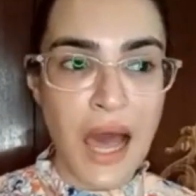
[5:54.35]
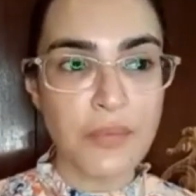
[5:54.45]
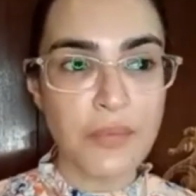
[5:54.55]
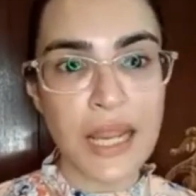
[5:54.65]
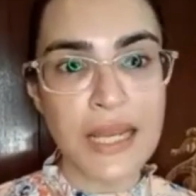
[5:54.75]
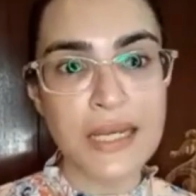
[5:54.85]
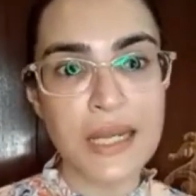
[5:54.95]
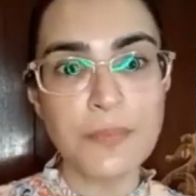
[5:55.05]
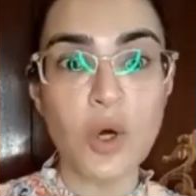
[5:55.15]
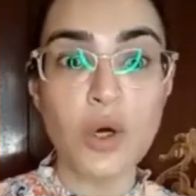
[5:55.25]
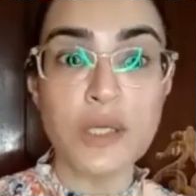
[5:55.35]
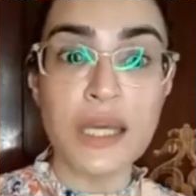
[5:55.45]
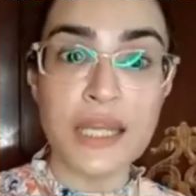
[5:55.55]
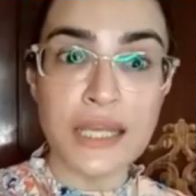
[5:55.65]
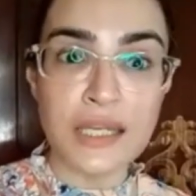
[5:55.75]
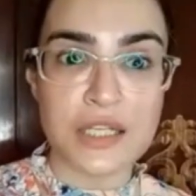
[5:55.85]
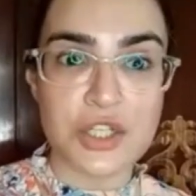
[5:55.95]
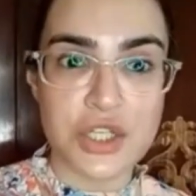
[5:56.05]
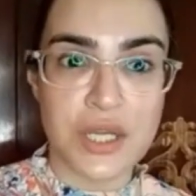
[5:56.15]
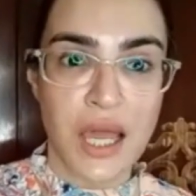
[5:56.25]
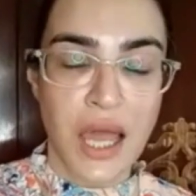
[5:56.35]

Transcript: I would end up talking in English.